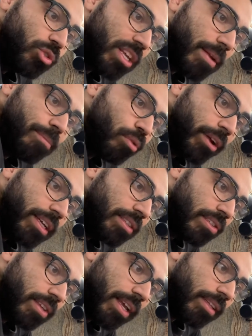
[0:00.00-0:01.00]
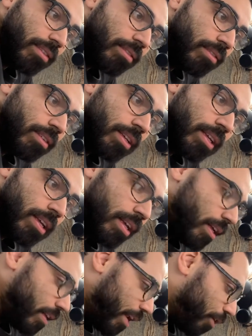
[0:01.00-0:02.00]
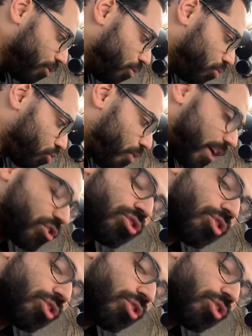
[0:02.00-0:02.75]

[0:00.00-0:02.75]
and it breaks and now you scratch